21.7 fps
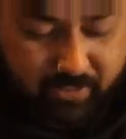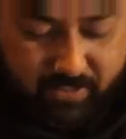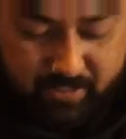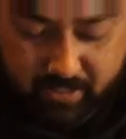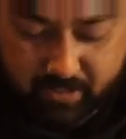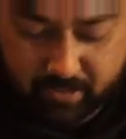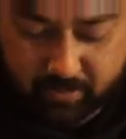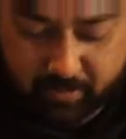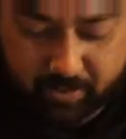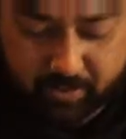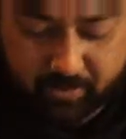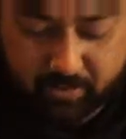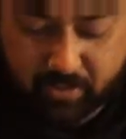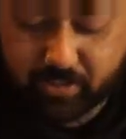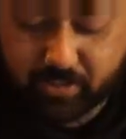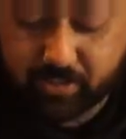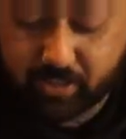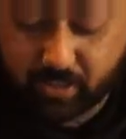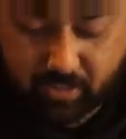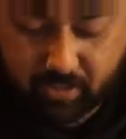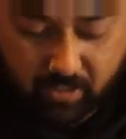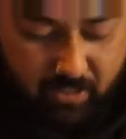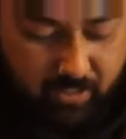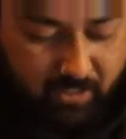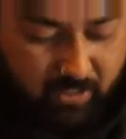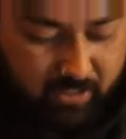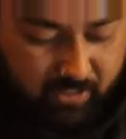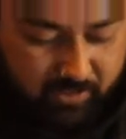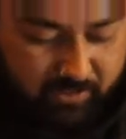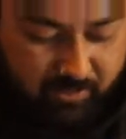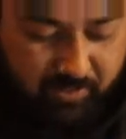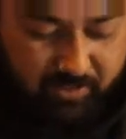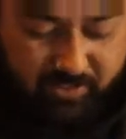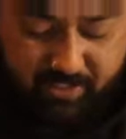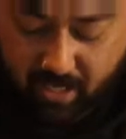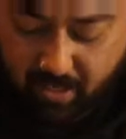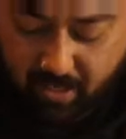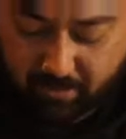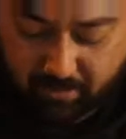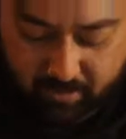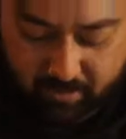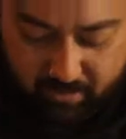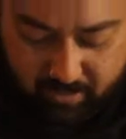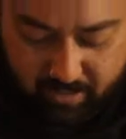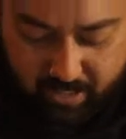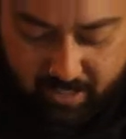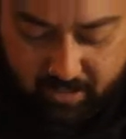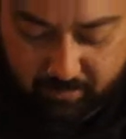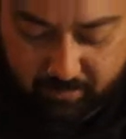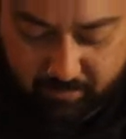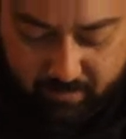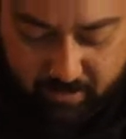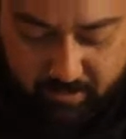a little bit crunchy, so saith Uncle Adam.